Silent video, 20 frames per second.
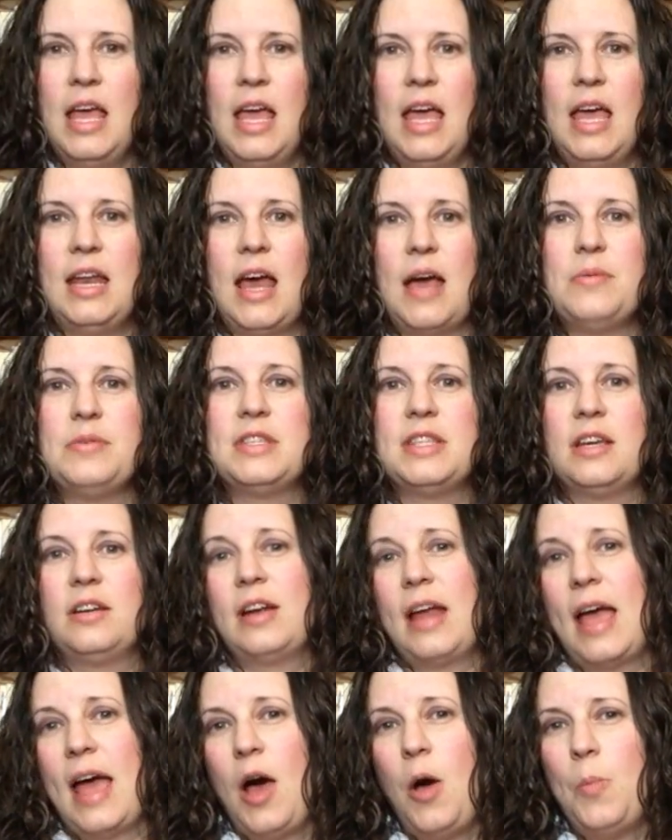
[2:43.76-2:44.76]
and I was there
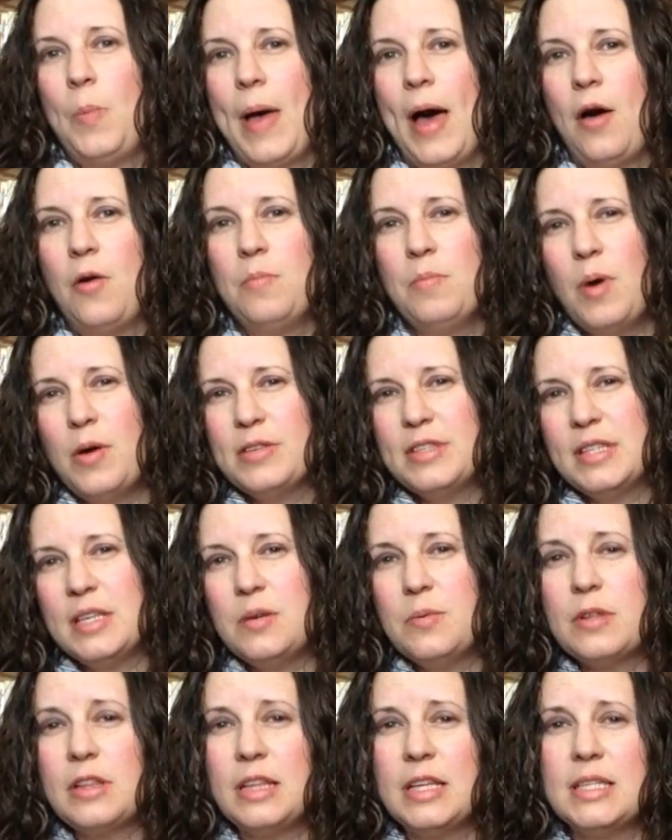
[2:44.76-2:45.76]
to help out mostly
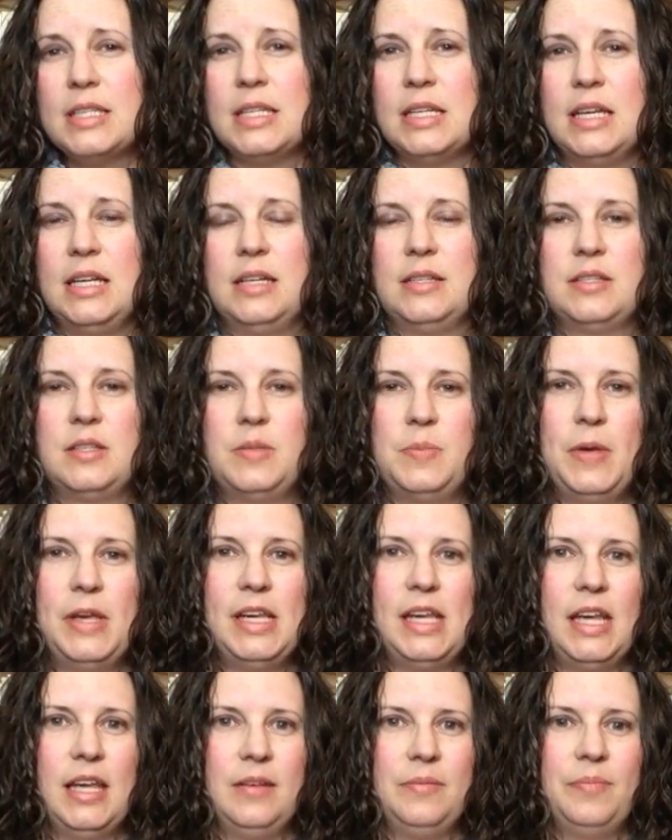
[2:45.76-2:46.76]
with listening and
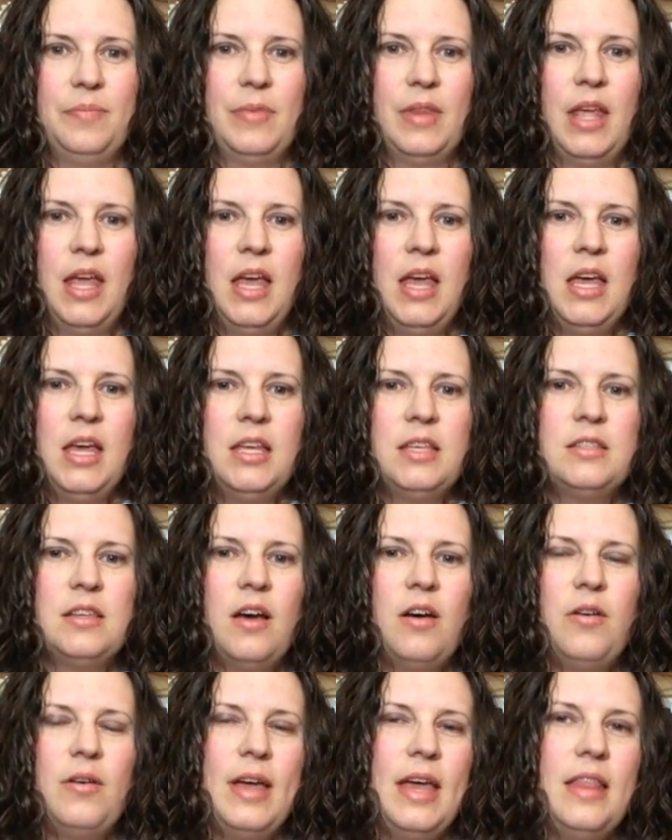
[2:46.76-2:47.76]
speaking.
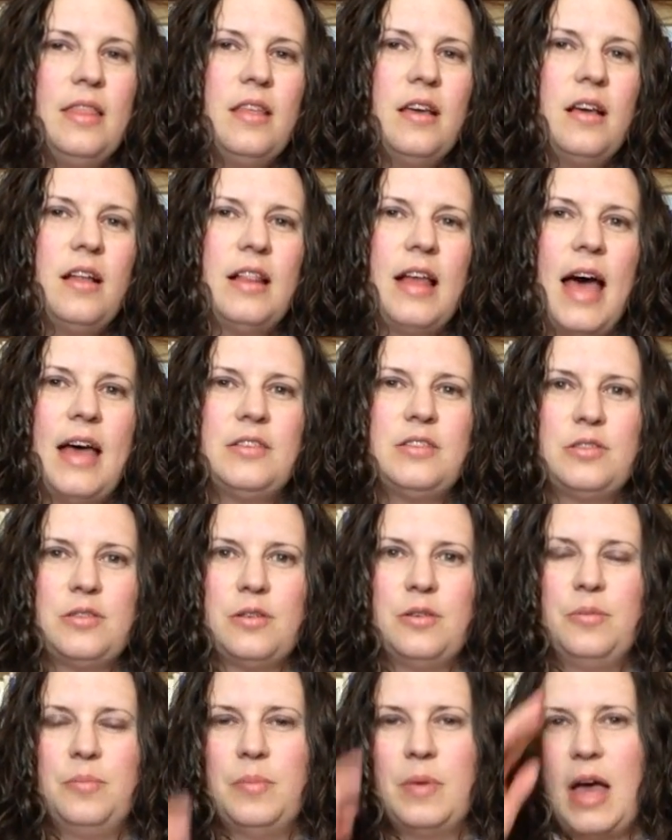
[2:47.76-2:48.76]
So in the
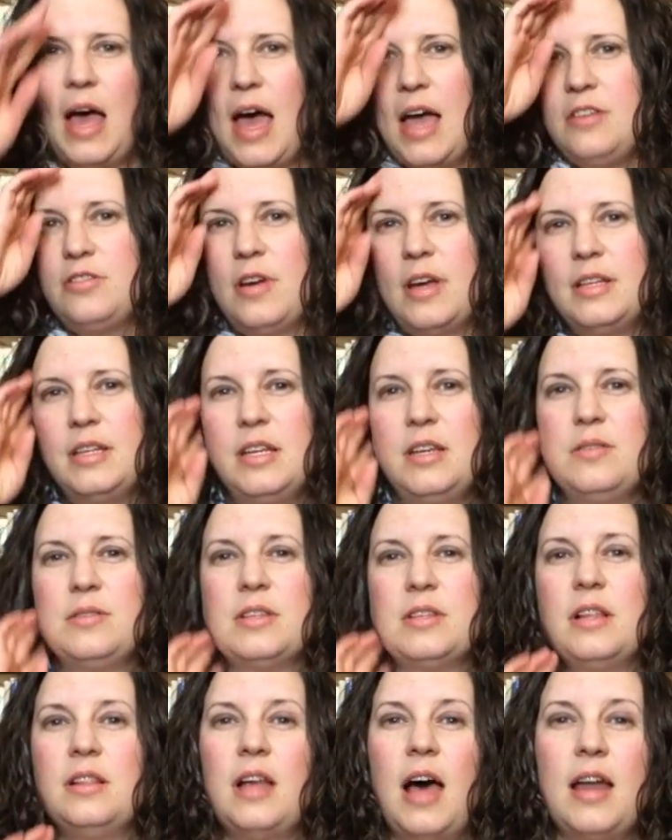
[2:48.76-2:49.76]
classroom, I tried to
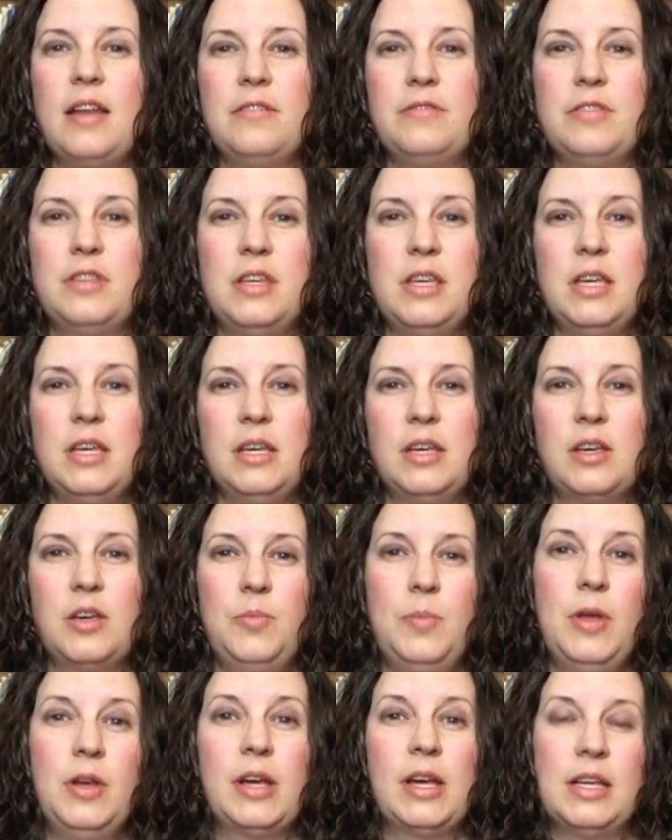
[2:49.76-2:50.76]
use a lot of the
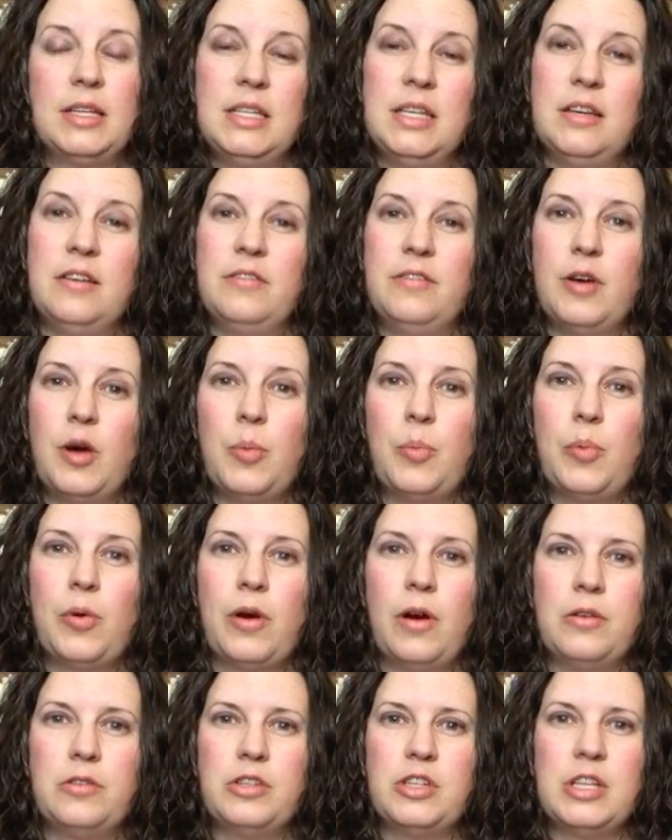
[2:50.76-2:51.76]
communicative
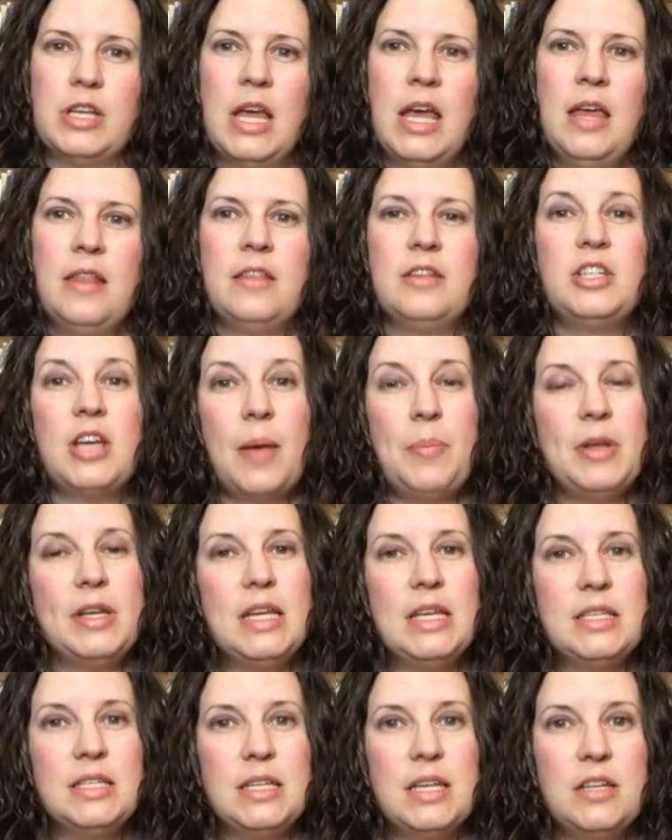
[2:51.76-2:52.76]
approach. The
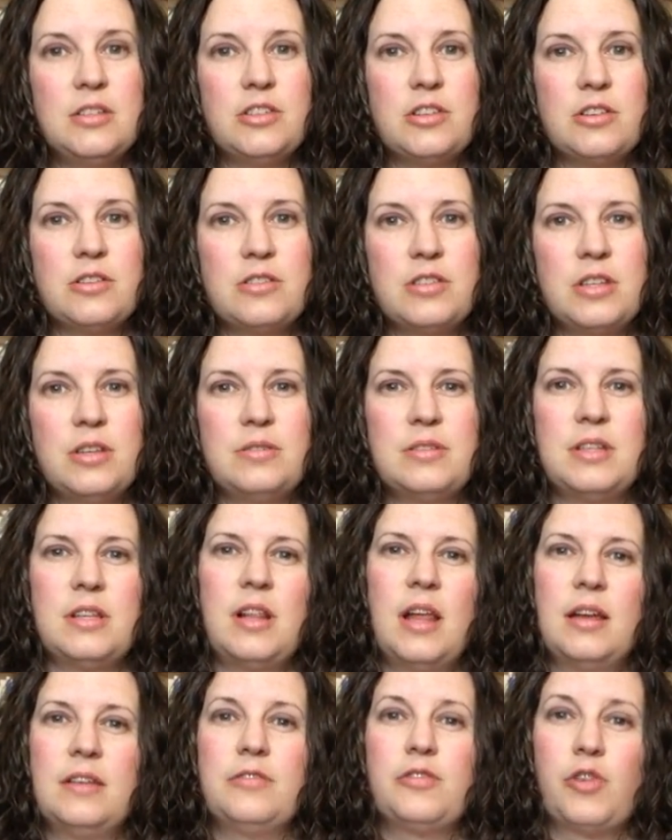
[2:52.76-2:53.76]
Japanese teachers used a
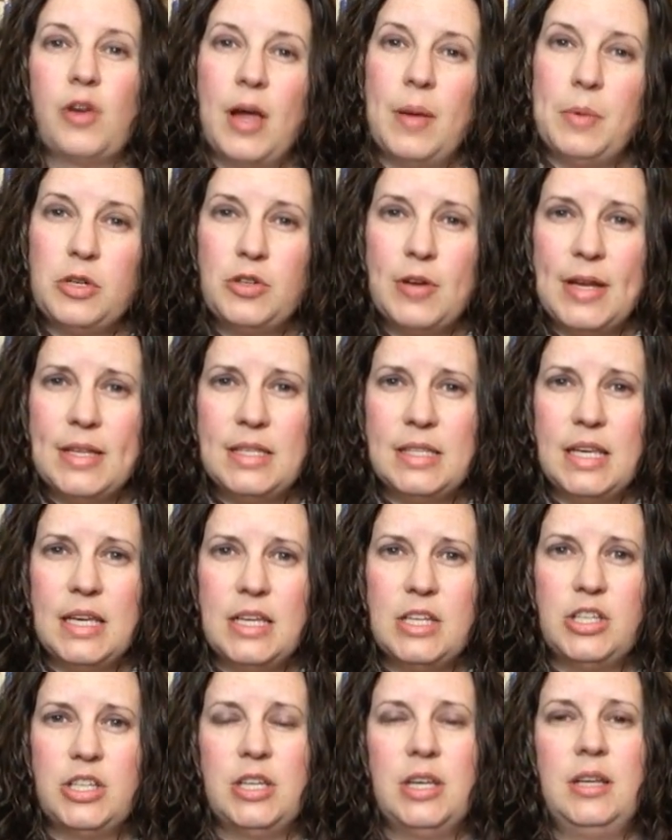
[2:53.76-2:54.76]
lot of grammar
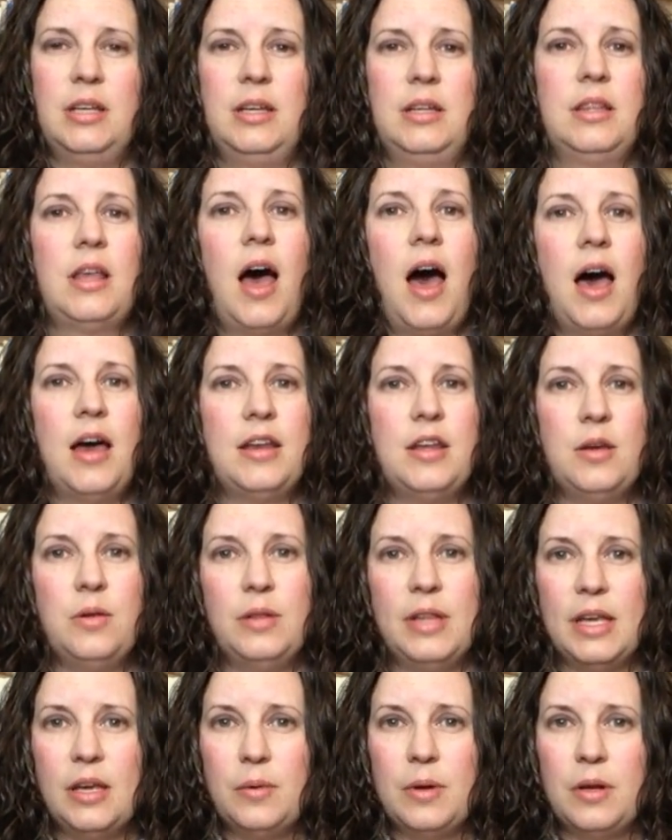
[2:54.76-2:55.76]
translation and the
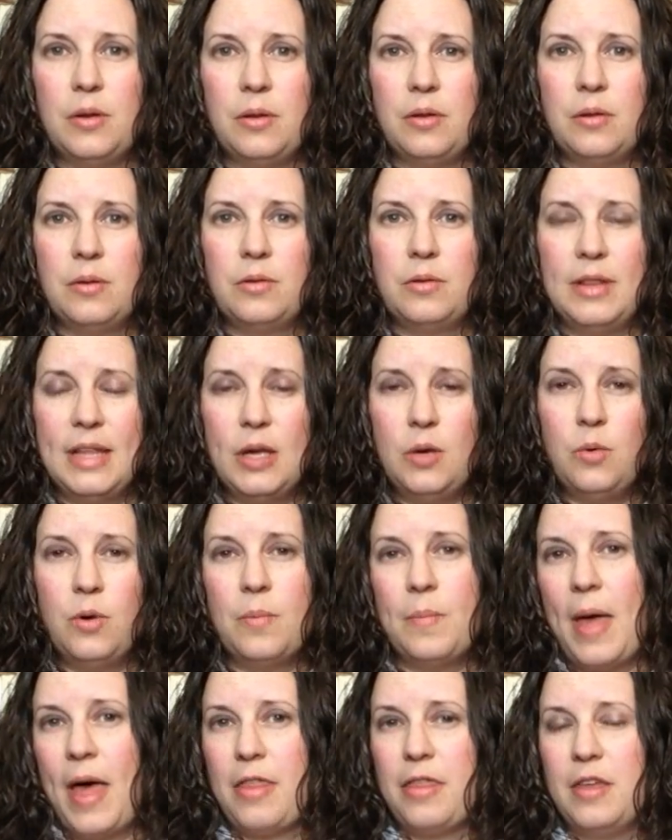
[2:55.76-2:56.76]
audio-lingual
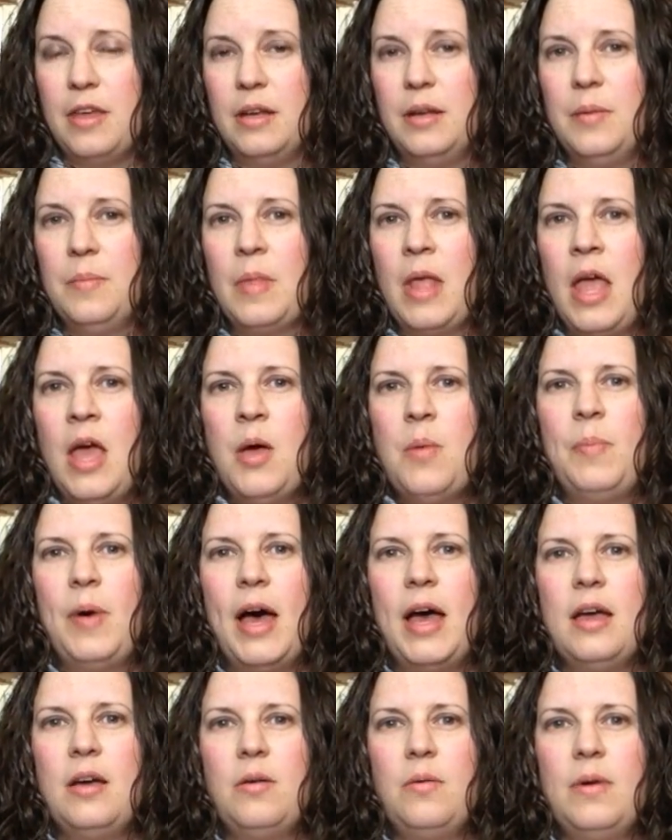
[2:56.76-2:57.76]
method,
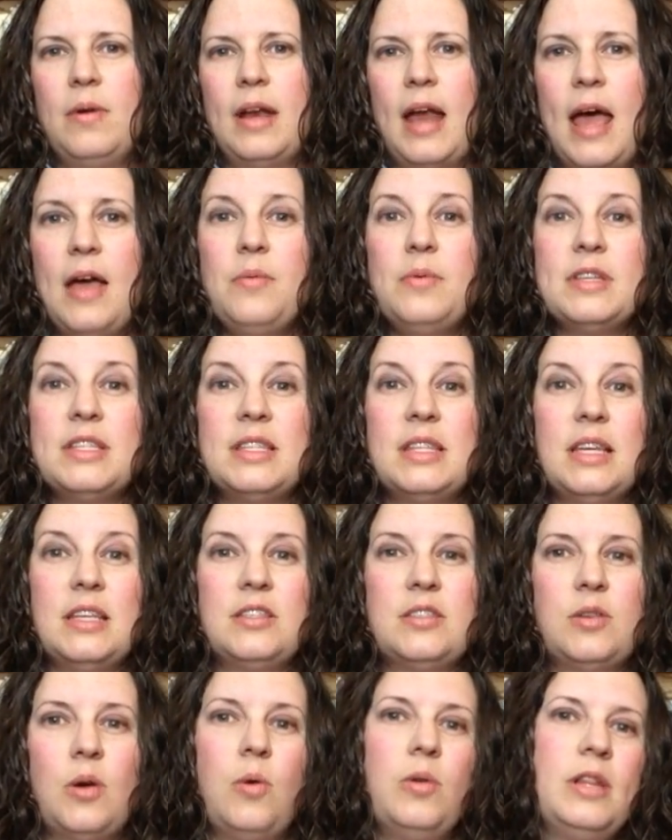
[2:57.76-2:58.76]
but when I was
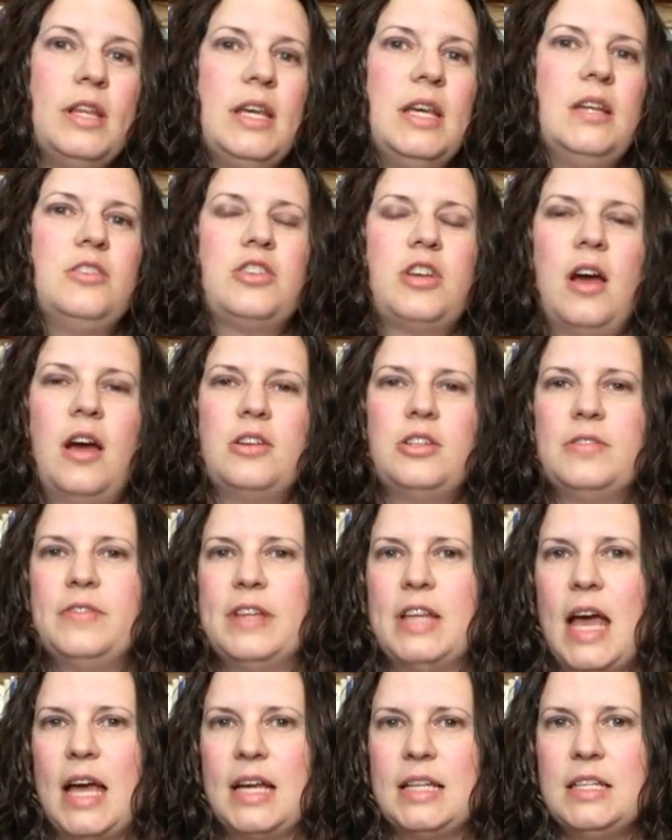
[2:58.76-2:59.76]
solely in charge of
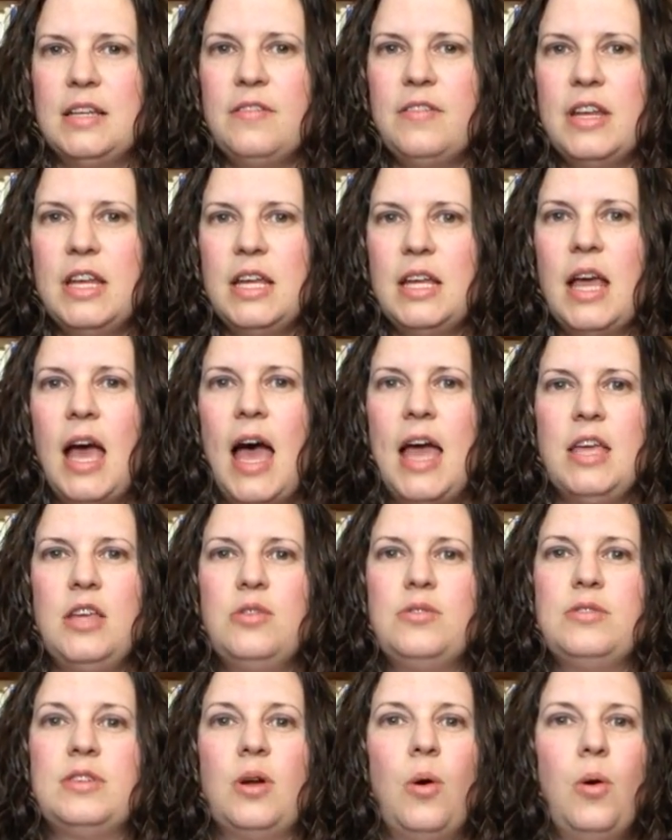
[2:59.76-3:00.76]
an activity, I
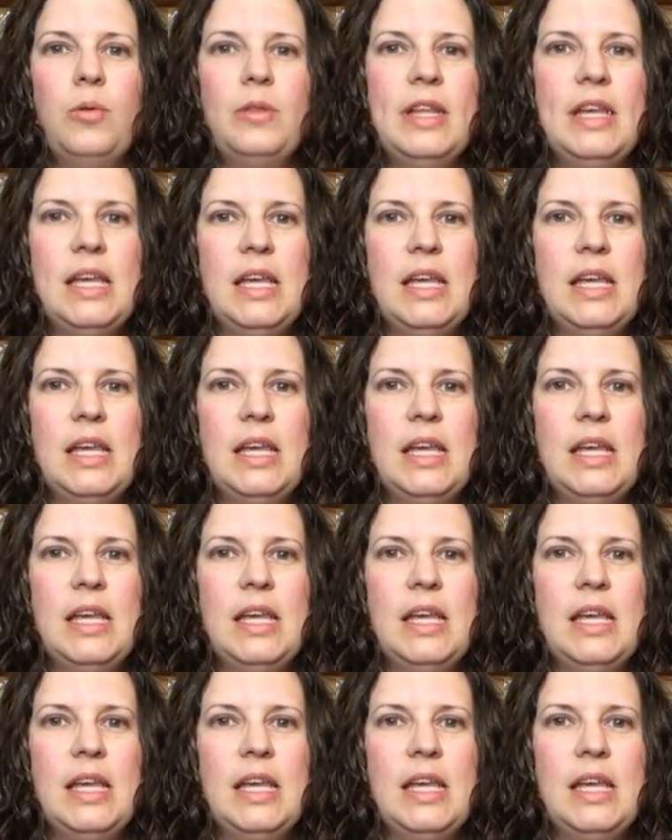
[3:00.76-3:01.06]
used only